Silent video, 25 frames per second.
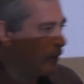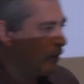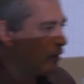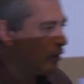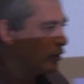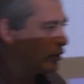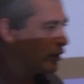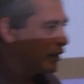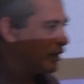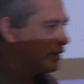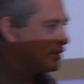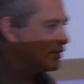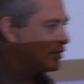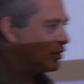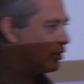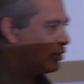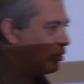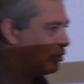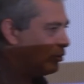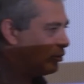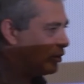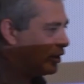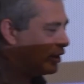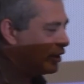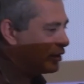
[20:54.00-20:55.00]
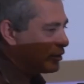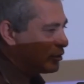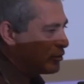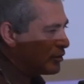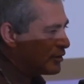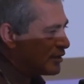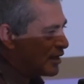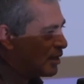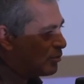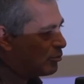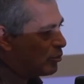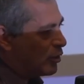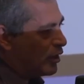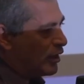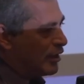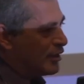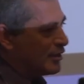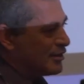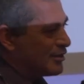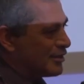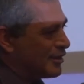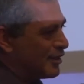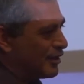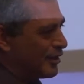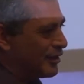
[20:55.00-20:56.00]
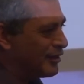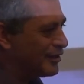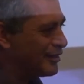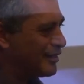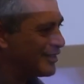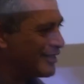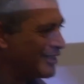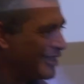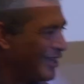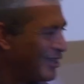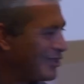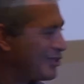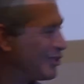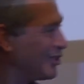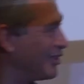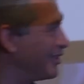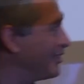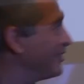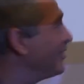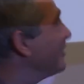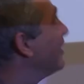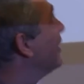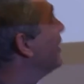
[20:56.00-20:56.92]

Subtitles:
Okay, so to summarize the session,